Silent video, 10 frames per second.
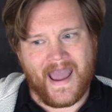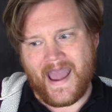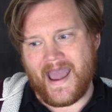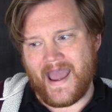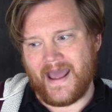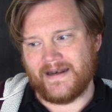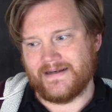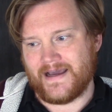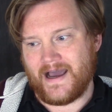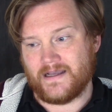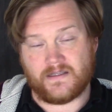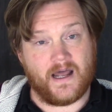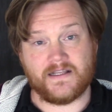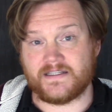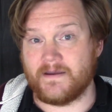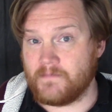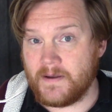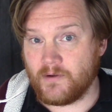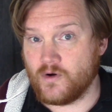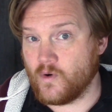and a lot of the same
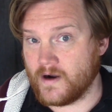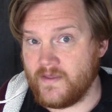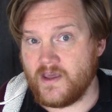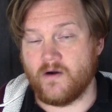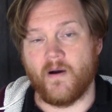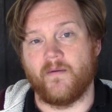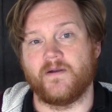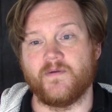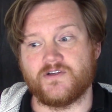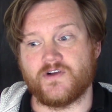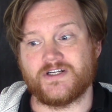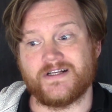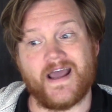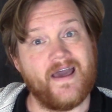people who were in the Obama administration,